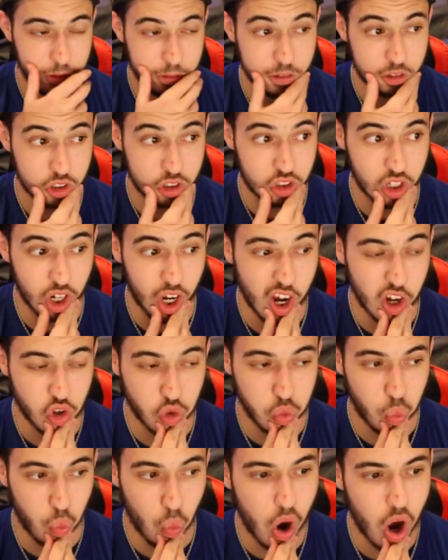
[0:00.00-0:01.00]
Josh
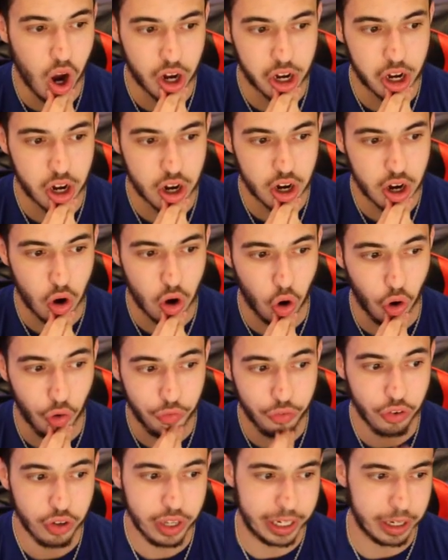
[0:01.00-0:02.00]
Walker
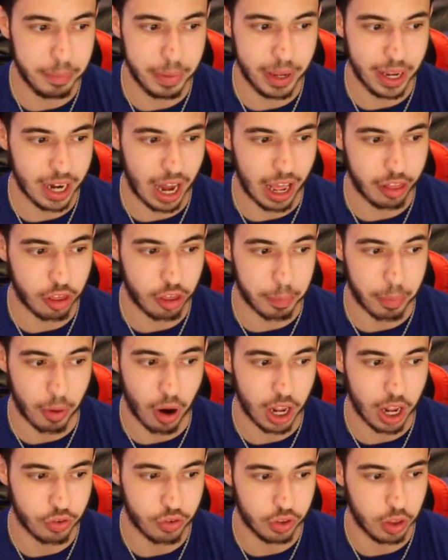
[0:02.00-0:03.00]
hopefully could be a nice
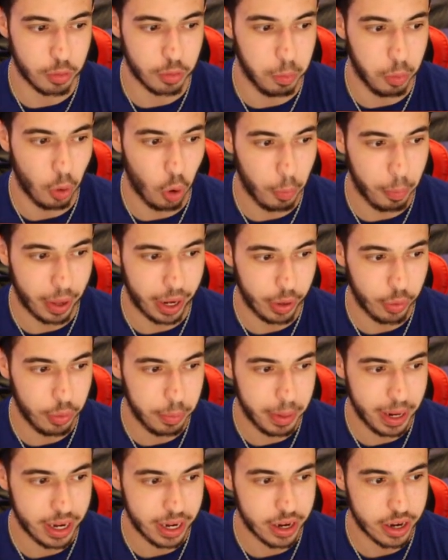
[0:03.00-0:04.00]
surprise for this bullpen. It would
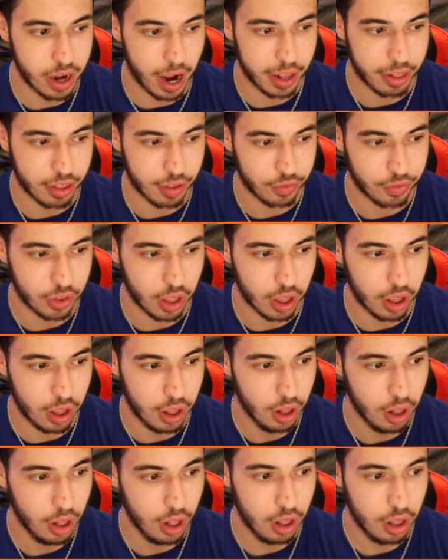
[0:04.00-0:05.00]
be nice if the
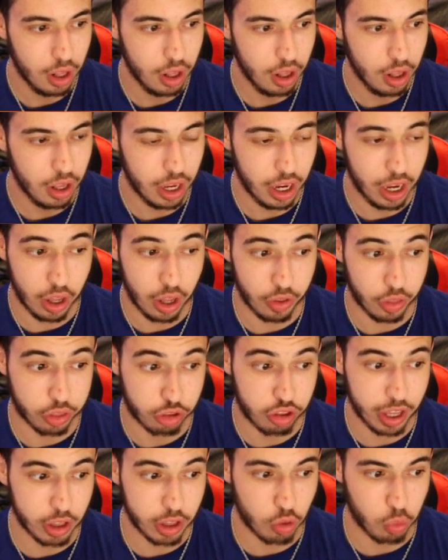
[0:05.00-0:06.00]

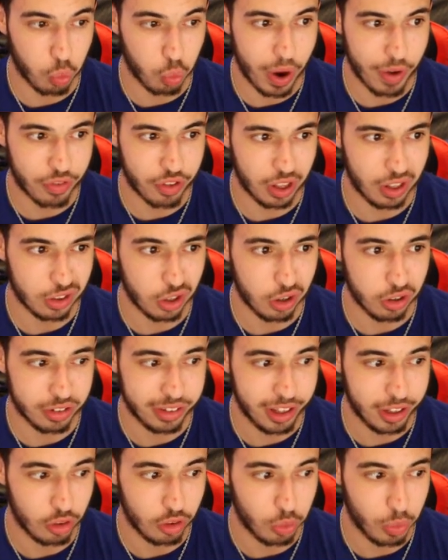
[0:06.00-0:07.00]
6 whiffs on
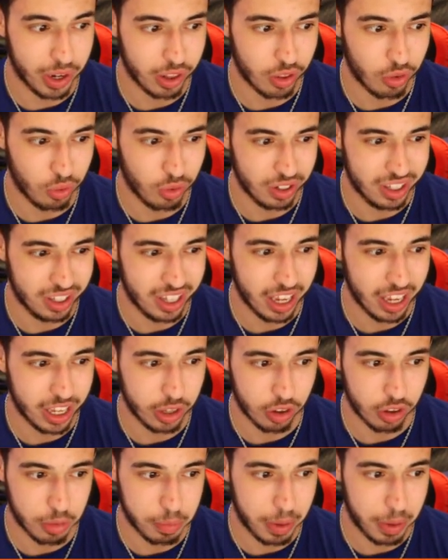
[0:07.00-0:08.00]
13 swings is
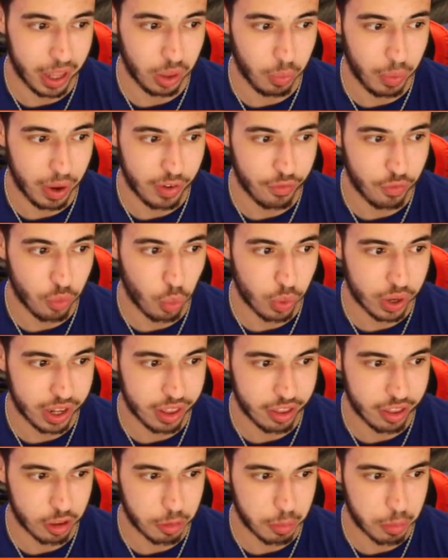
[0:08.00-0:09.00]
ridiculous, by the way.
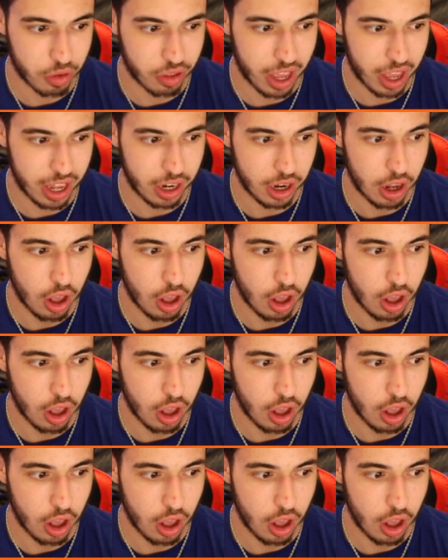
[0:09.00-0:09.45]
46%